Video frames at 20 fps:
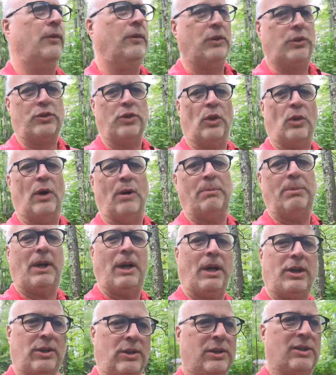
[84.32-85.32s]
If you show
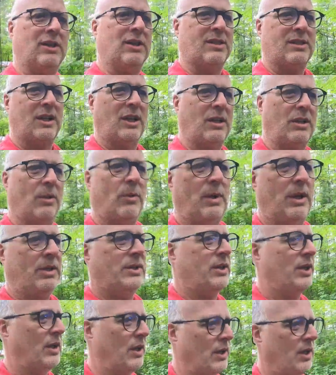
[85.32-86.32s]
up and you see a site you
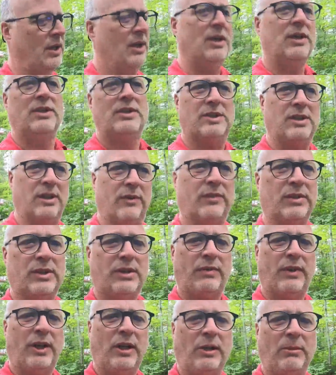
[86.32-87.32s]
want, see if
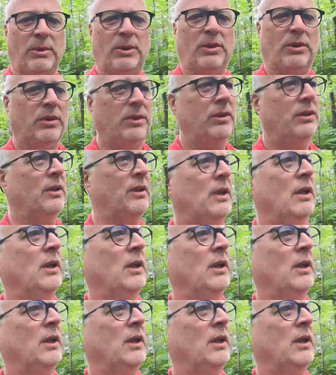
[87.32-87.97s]
it's available.